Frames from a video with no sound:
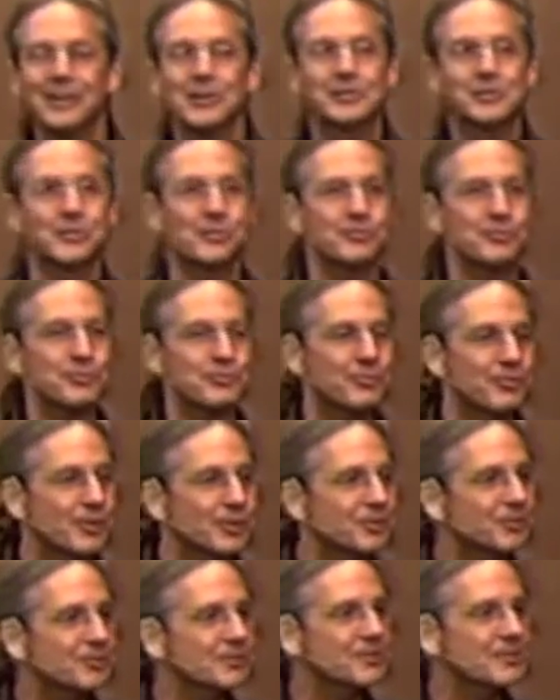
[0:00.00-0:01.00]
So if you
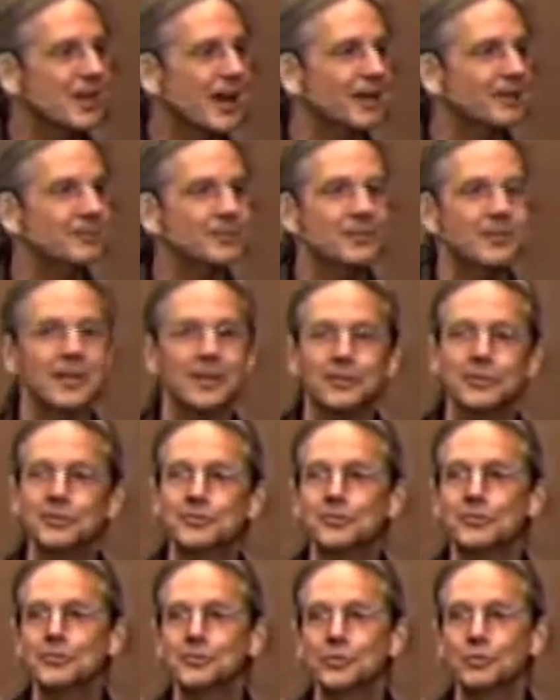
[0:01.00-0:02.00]
think you're entitled today, these
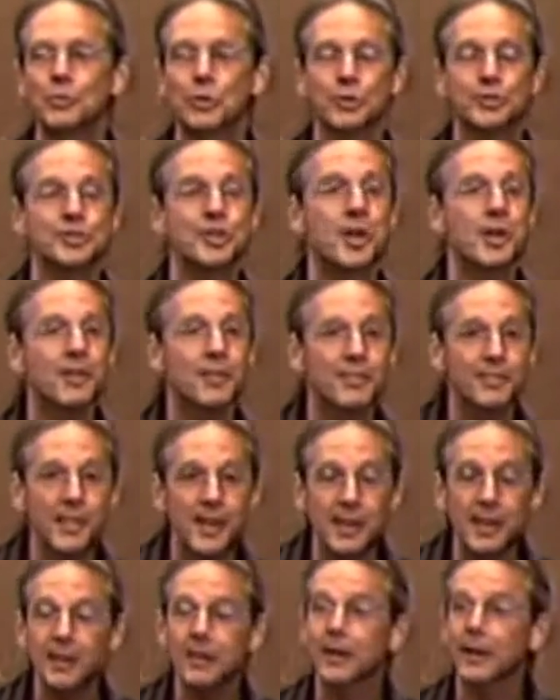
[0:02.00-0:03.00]
are the two words.
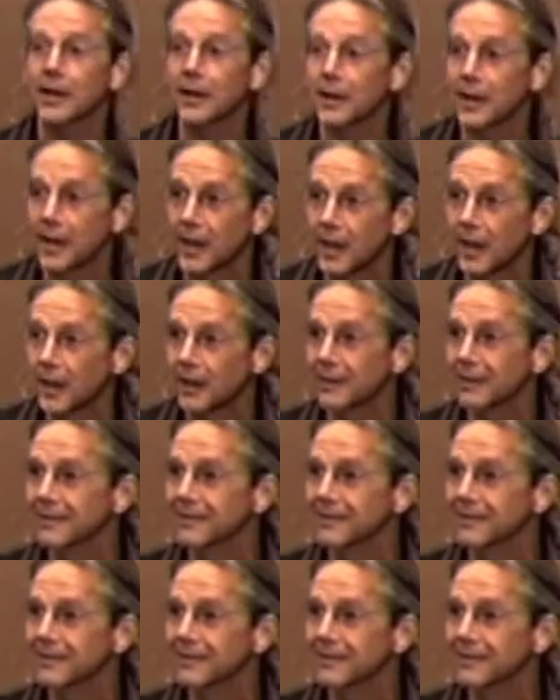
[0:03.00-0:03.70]
Think again.